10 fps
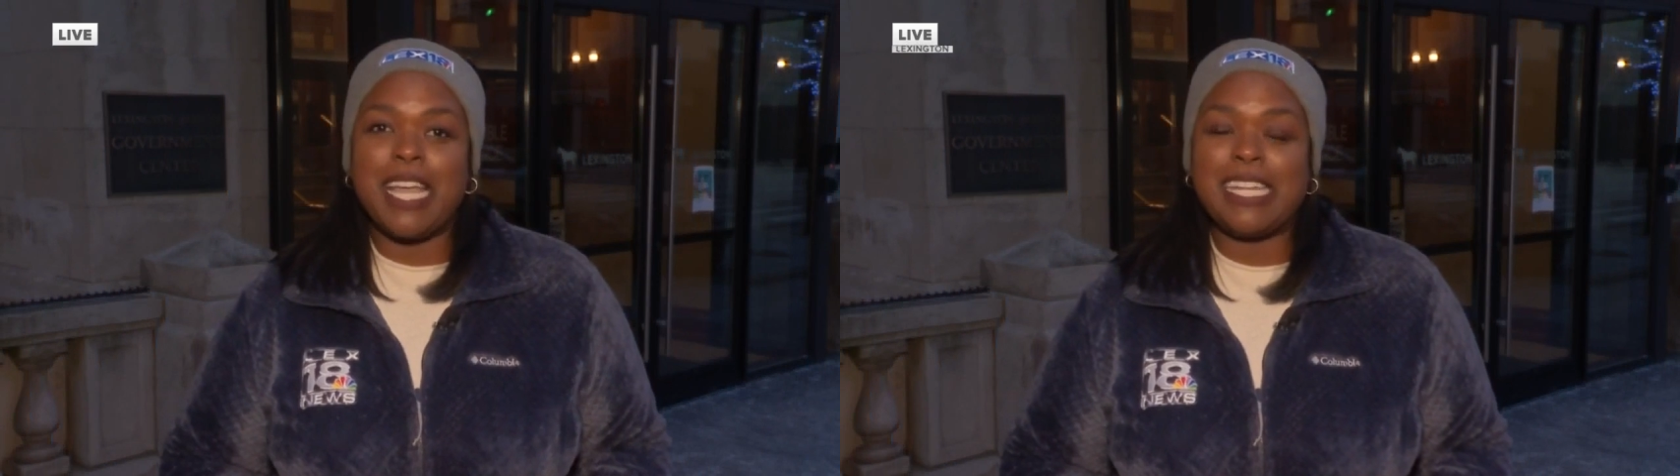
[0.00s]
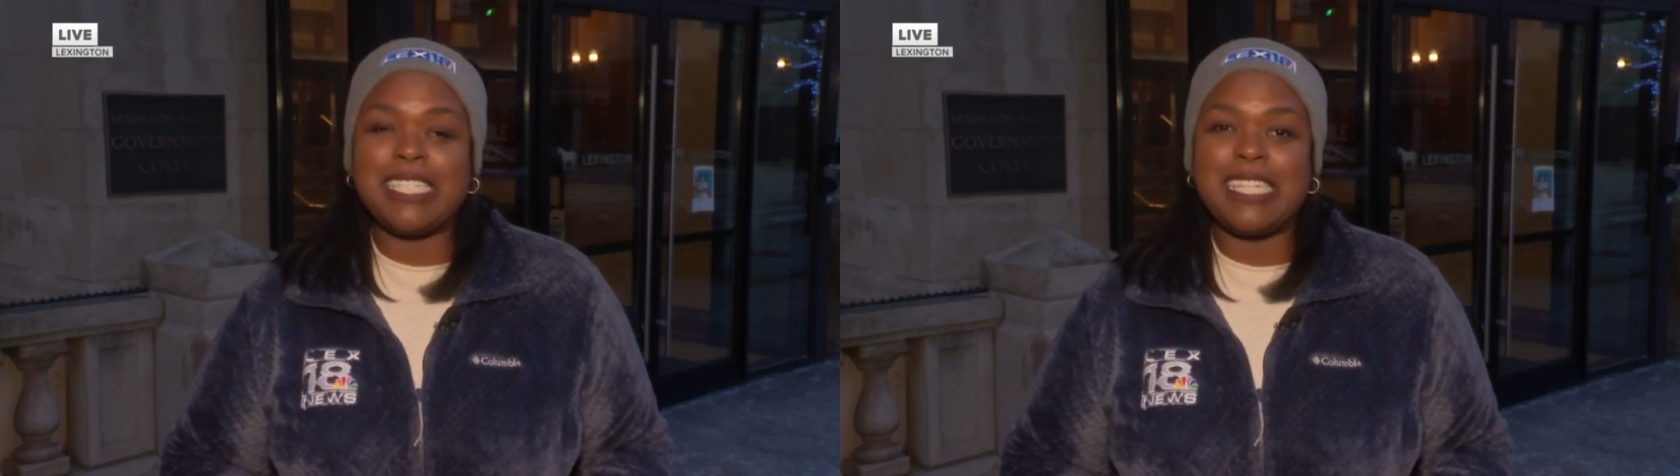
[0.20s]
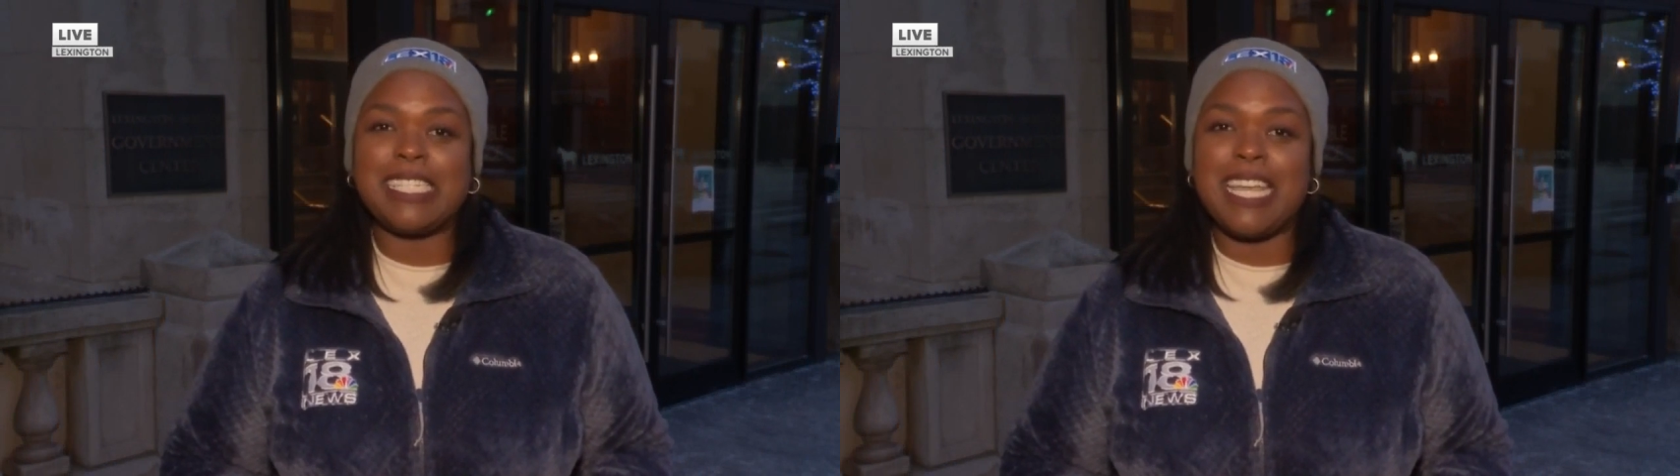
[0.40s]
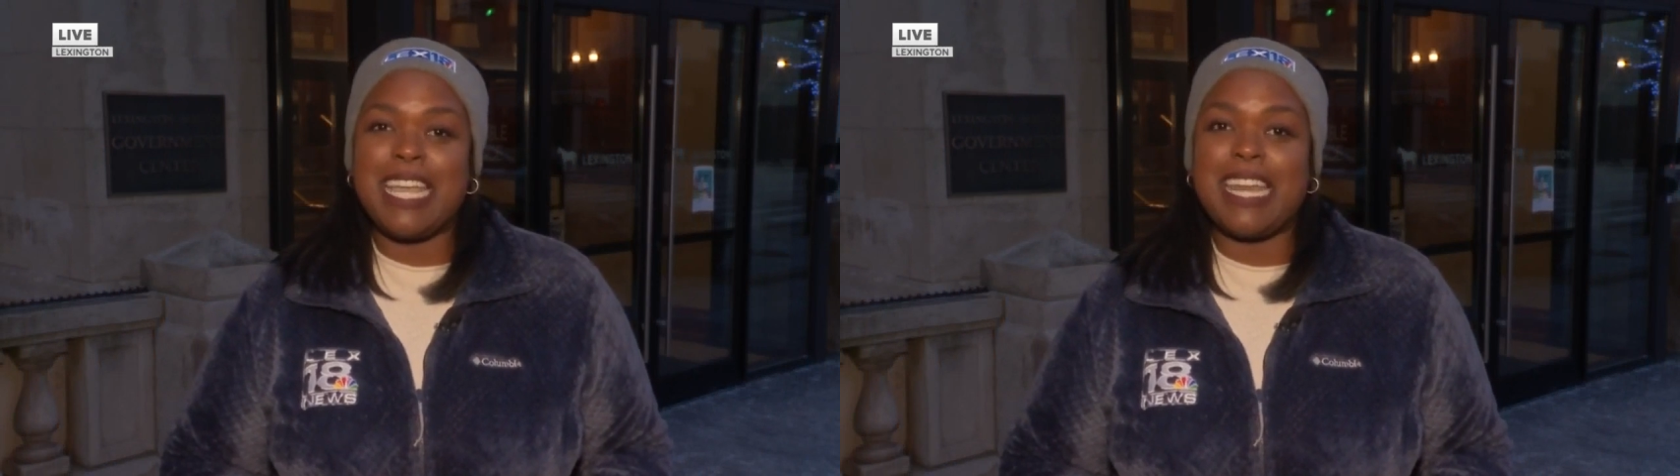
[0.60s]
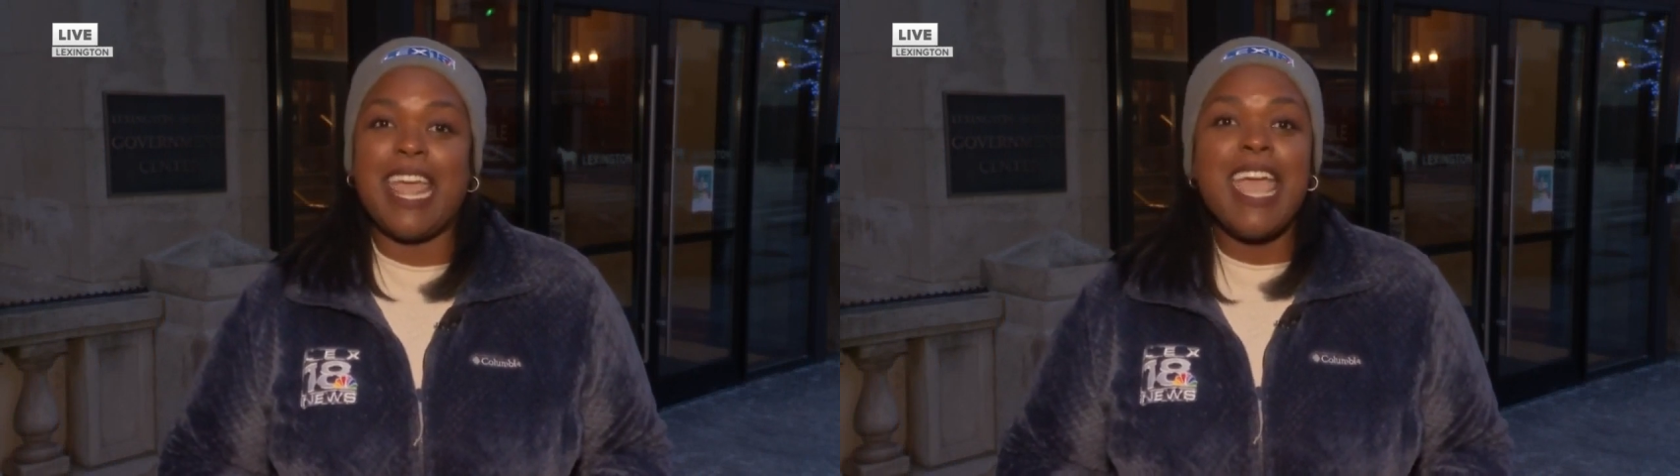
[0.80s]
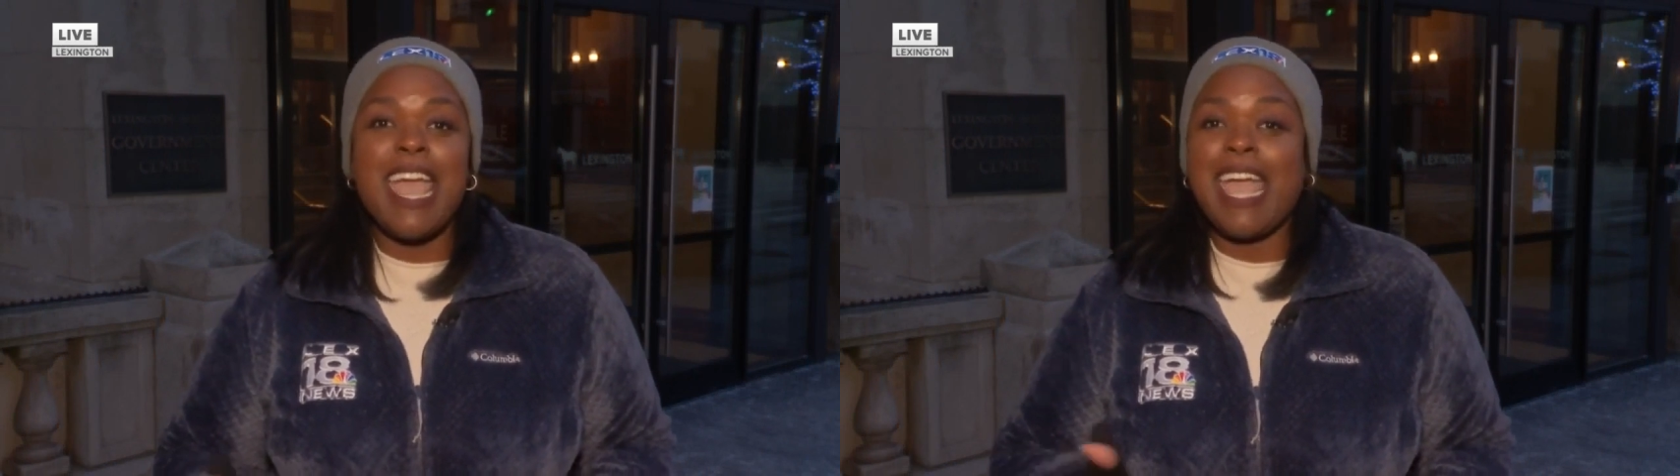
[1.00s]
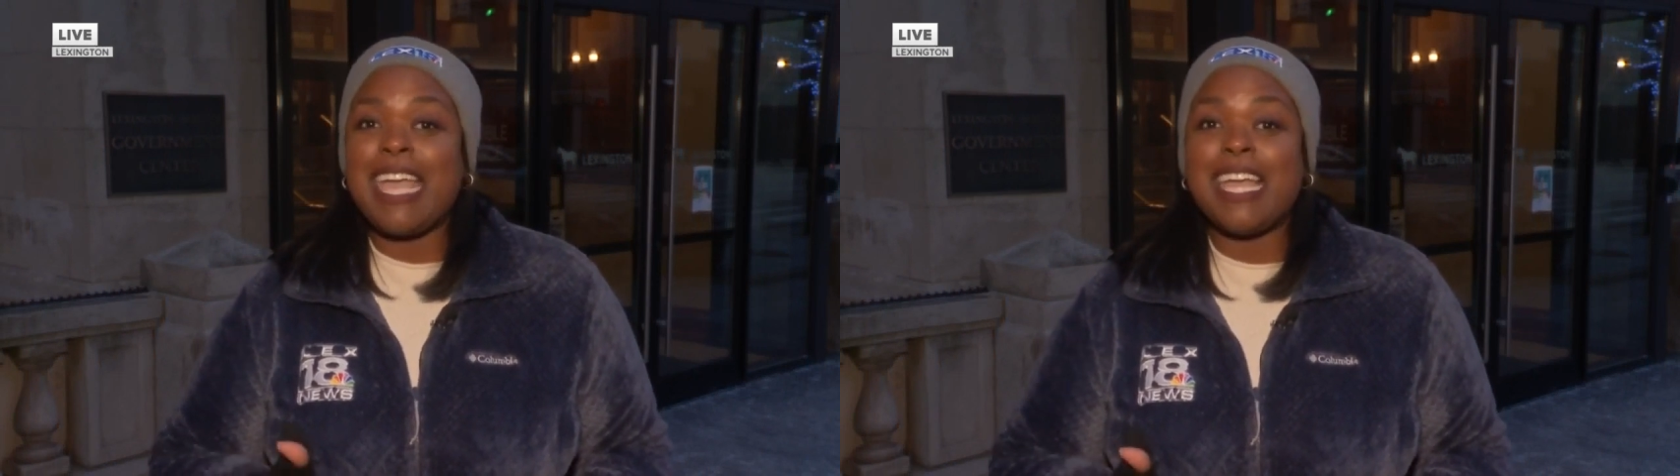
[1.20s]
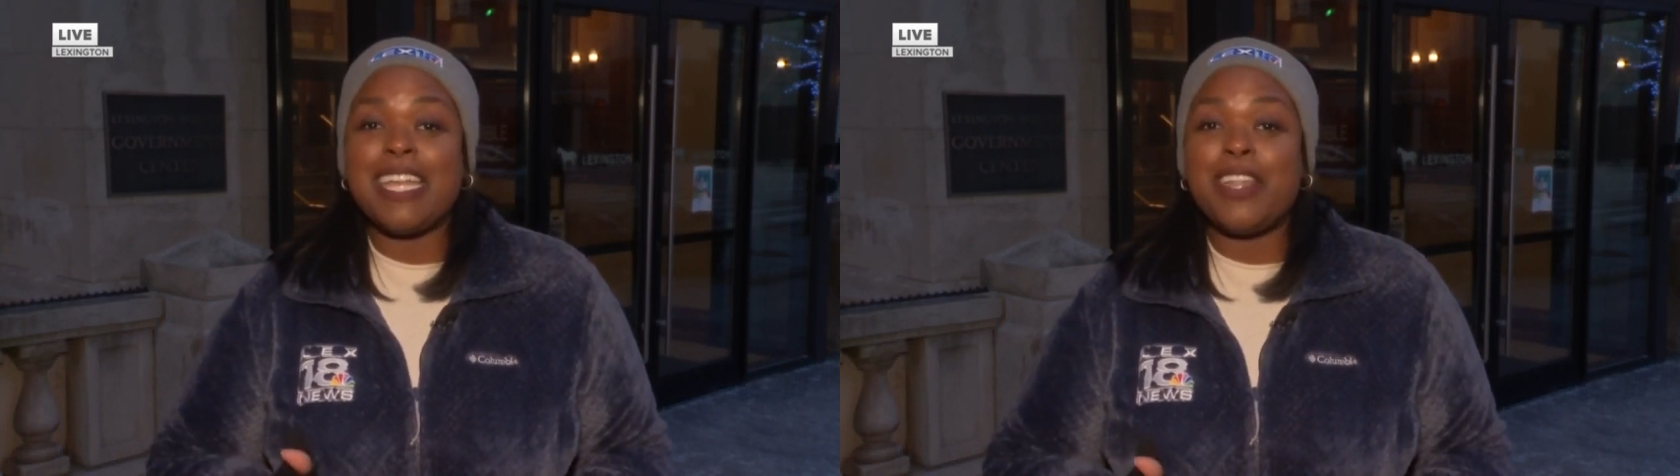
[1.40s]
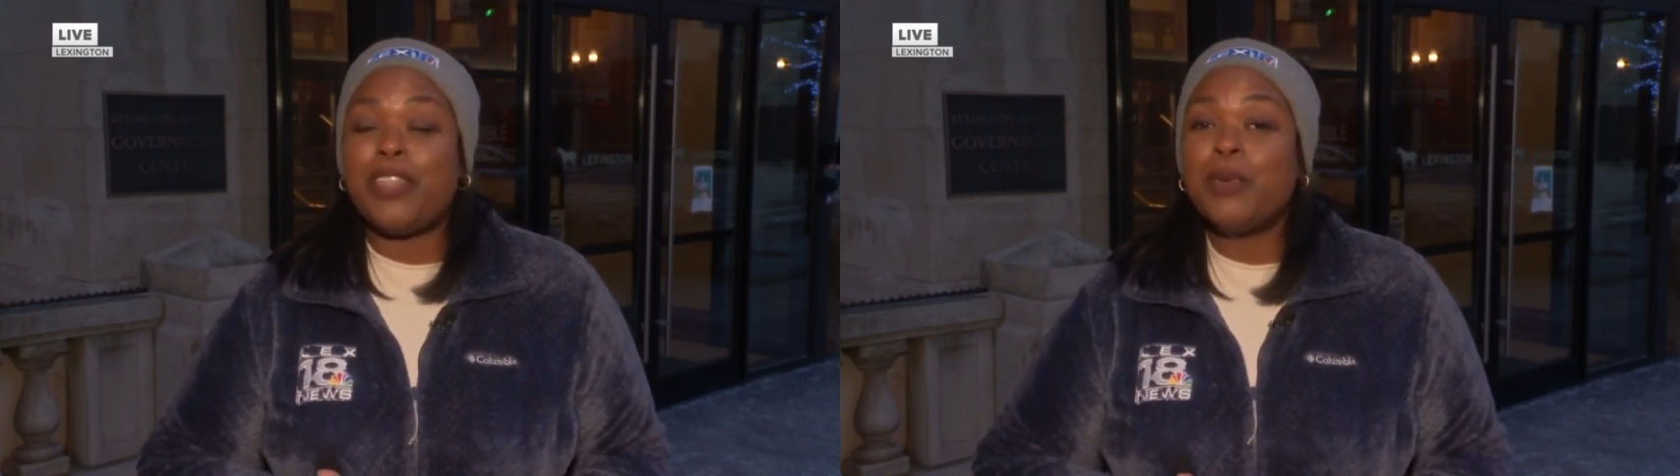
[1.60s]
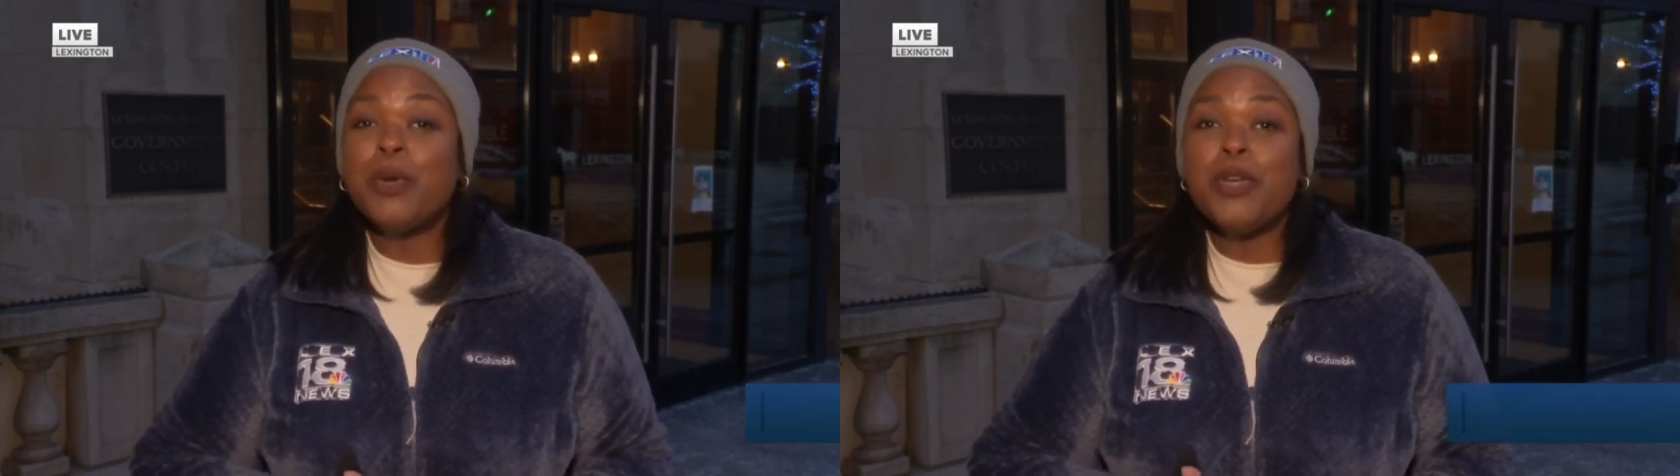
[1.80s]
Lexington, and
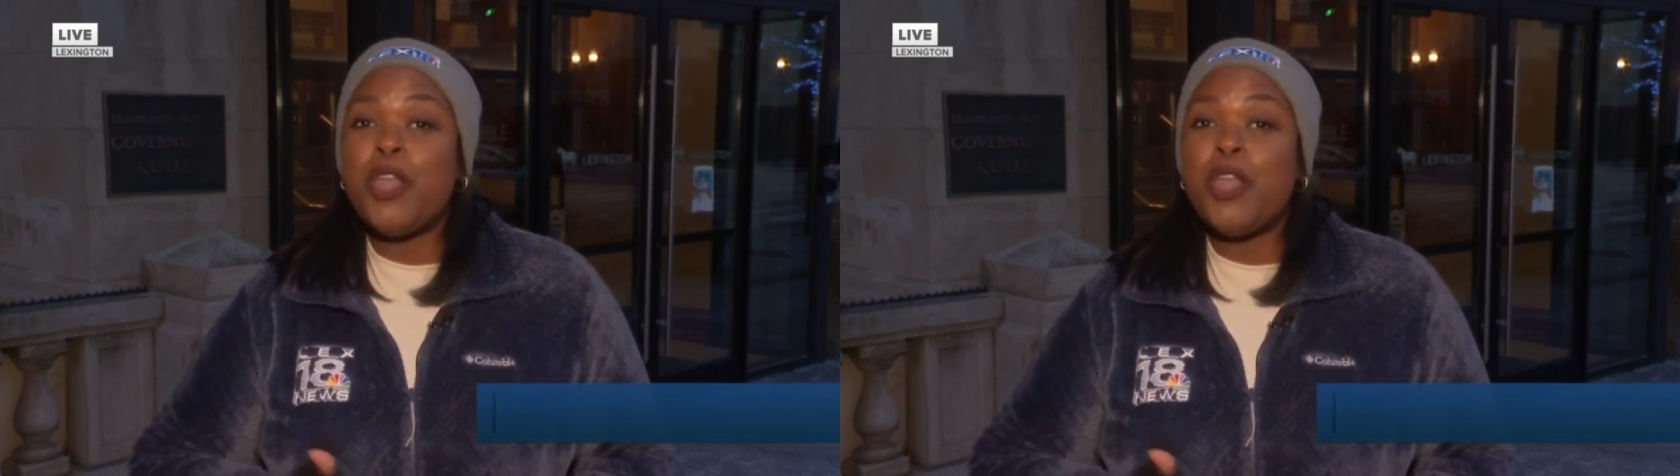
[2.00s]
there were